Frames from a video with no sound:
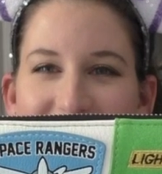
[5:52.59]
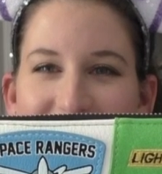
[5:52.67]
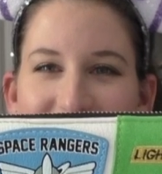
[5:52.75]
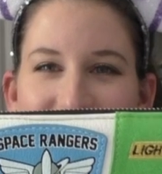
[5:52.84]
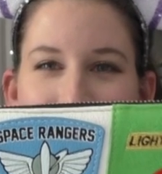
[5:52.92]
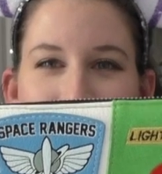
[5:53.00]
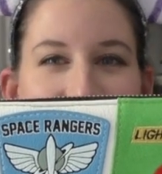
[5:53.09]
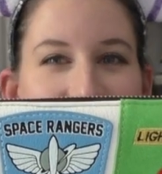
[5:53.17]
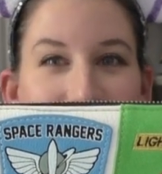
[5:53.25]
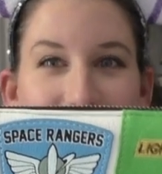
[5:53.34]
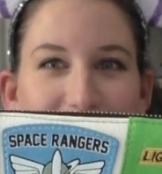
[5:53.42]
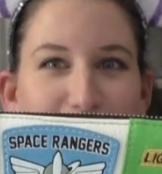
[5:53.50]
It's just the
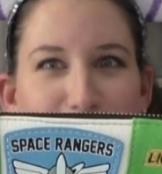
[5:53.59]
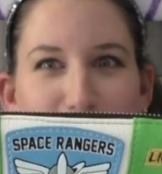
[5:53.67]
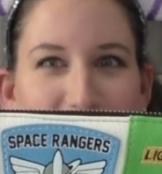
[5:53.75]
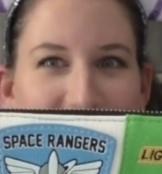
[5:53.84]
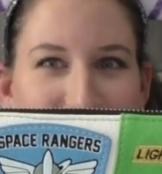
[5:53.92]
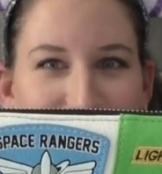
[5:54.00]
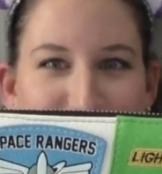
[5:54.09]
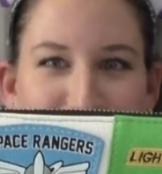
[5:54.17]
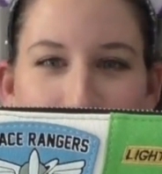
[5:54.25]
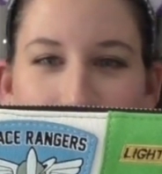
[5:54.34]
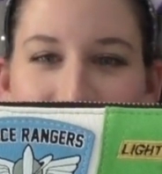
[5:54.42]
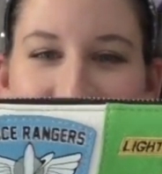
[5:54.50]
pattern that goes with my ears
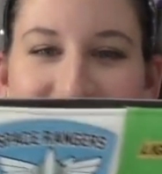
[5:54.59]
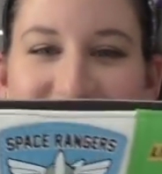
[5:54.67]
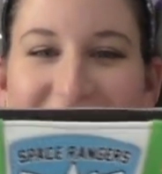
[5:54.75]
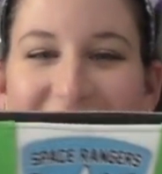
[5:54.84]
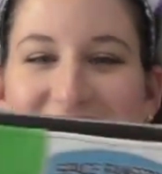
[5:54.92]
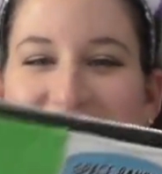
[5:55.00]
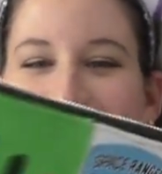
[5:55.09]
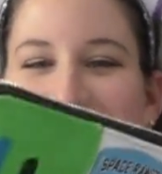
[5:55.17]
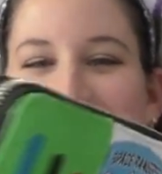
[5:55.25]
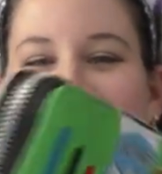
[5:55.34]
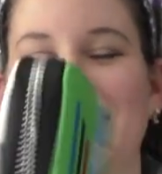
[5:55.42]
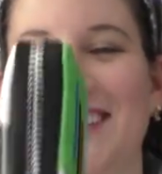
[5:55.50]
so nicely.
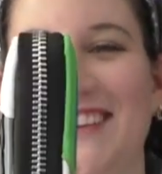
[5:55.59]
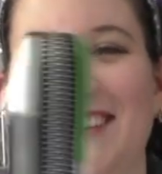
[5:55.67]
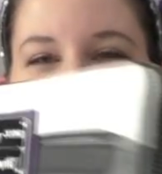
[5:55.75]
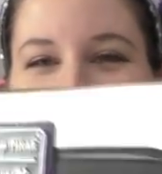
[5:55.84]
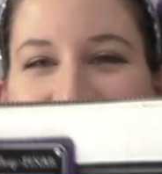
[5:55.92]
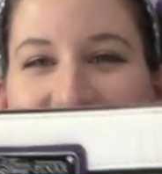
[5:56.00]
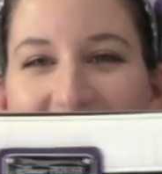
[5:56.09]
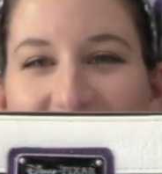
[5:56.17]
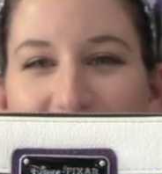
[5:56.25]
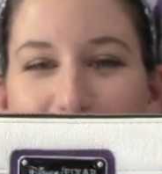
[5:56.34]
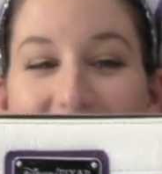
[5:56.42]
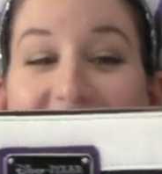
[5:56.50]

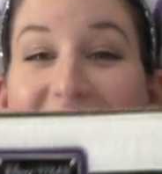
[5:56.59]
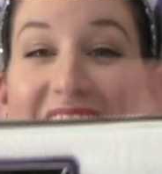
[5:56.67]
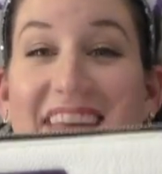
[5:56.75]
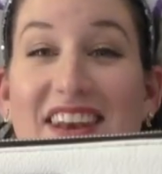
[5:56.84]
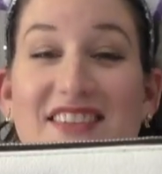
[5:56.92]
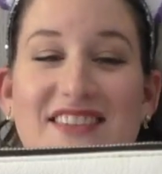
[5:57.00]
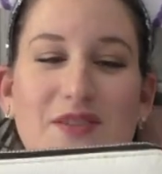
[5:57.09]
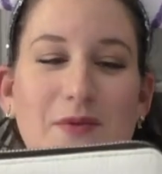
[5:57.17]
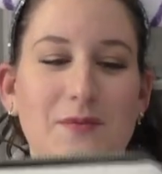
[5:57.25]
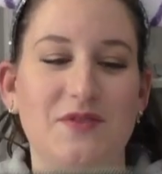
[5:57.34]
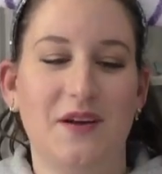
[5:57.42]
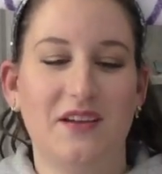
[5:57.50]
And the back, and this is
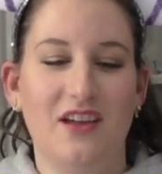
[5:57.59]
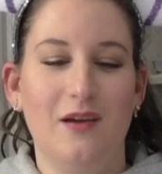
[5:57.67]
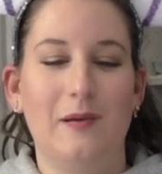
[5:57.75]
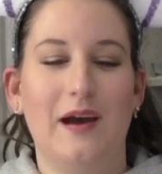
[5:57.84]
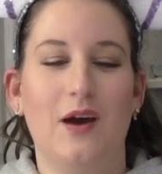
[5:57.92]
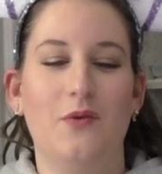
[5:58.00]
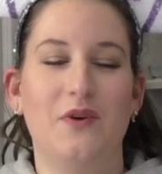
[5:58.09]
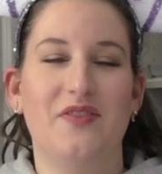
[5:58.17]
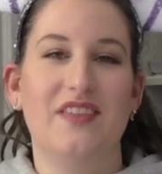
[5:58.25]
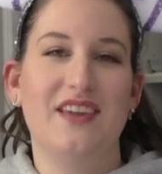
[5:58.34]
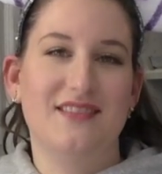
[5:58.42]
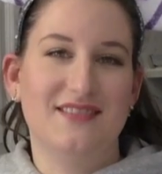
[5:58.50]
what I'm talking about
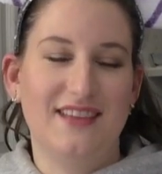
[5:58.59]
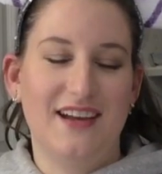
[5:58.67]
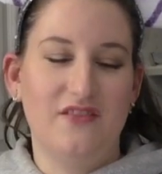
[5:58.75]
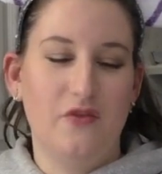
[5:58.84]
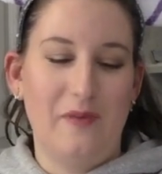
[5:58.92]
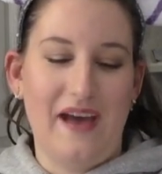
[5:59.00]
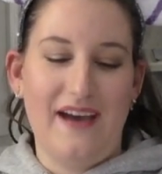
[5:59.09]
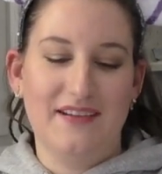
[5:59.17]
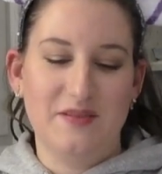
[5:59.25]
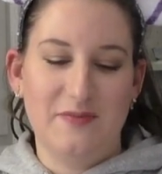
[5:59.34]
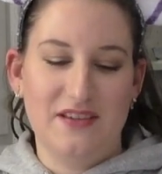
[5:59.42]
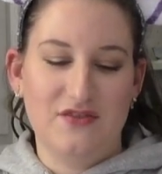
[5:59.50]
with the inside of the
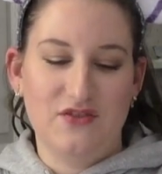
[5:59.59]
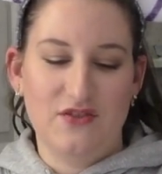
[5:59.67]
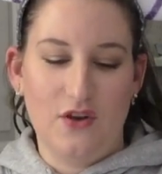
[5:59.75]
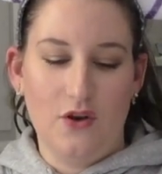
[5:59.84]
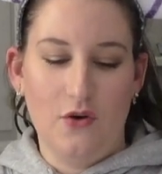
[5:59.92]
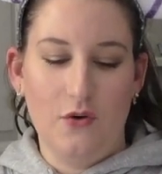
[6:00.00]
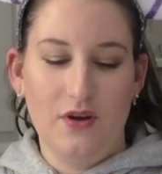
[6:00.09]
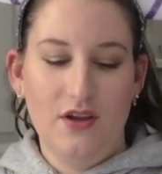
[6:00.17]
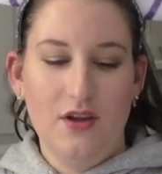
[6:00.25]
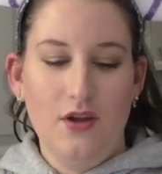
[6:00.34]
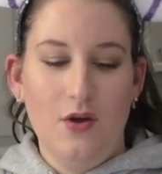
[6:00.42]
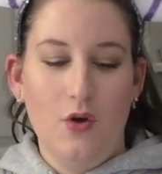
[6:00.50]
bags being so
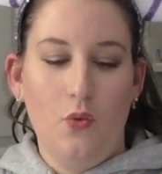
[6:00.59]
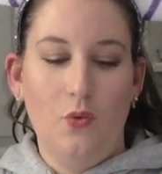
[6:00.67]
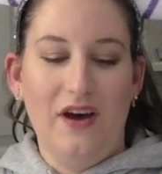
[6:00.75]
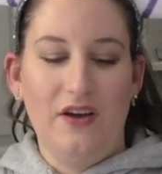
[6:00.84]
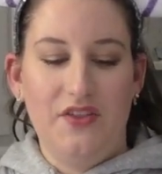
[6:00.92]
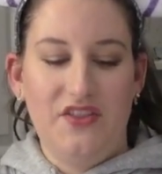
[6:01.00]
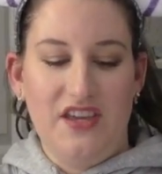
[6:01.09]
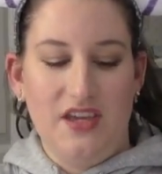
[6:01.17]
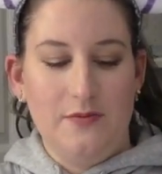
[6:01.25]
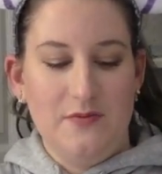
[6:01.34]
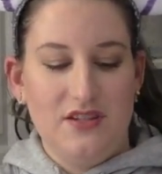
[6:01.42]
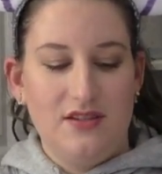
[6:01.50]
well
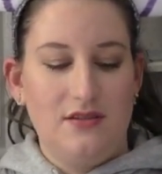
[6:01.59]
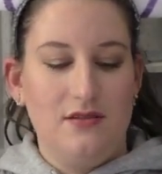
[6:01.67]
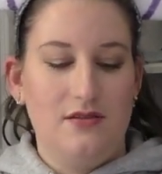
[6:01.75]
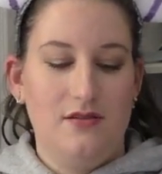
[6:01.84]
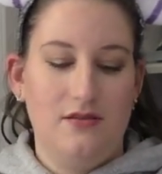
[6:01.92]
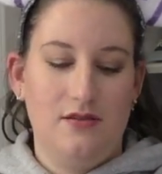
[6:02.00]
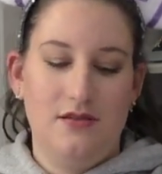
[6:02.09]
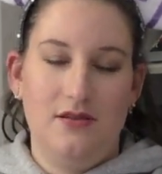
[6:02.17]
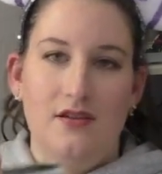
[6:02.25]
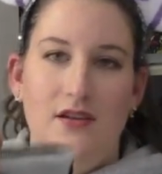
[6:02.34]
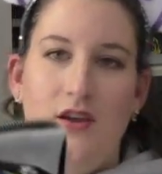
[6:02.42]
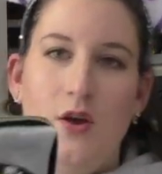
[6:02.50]
themed.
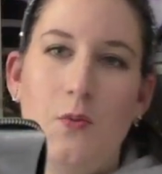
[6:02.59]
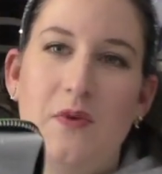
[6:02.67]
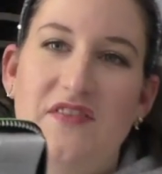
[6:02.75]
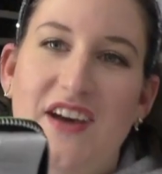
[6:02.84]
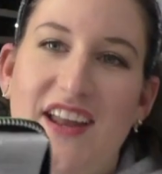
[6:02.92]
We've